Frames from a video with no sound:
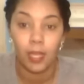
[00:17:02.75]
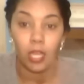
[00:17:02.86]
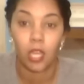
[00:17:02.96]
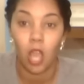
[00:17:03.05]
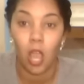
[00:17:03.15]
me
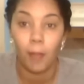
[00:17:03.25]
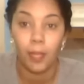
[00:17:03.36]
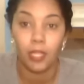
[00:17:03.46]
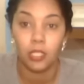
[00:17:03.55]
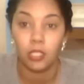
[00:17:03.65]
a
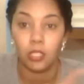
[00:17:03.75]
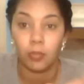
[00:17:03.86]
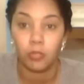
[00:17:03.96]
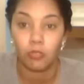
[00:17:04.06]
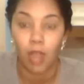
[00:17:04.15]
comment,
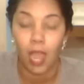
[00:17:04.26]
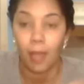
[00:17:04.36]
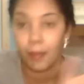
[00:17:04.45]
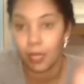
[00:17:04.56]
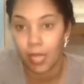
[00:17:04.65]

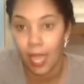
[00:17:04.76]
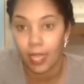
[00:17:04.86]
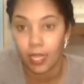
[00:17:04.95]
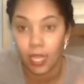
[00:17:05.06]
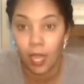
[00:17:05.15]
subscribe,
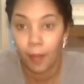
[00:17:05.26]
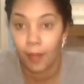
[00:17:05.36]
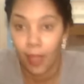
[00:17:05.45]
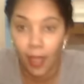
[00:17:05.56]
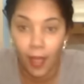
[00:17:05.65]
like.
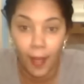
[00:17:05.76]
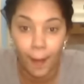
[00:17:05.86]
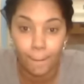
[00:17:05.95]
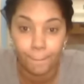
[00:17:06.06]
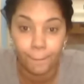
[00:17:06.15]

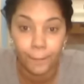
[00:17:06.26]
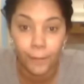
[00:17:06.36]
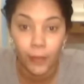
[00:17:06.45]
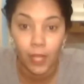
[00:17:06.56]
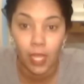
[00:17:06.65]

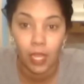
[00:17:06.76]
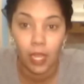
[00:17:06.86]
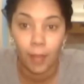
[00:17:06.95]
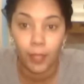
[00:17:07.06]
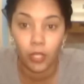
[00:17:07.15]

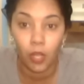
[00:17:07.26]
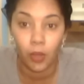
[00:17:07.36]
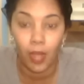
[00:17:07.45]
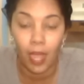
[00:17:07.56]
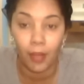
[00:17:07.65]
Let me
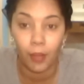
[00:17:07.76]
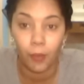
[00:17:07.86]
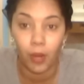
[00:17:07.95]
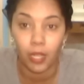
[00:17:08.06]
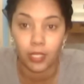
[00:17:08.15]
know how
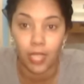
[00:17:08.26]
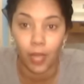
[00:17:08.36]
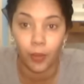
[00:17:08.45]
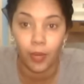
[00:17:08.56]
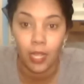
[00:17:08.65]
it works
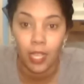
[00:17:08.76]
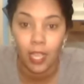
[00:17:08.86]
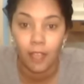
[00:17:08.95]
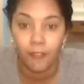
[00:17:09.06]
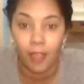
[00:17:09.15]
out.
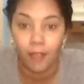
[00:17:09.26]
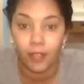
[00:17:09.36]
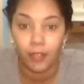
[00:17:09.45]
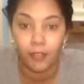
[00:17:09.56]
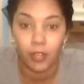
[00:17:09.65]
If you have
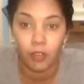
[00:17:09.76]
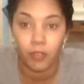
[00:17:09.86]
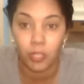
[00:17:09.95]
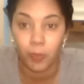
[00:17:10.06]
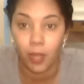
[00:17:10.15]
any video
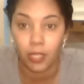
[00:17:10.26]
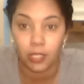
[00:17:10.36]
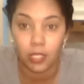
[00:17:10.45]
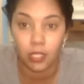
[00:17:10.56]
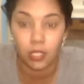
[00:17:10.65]

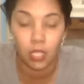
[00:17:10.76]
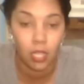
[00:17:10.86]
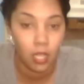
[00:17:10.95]
responses,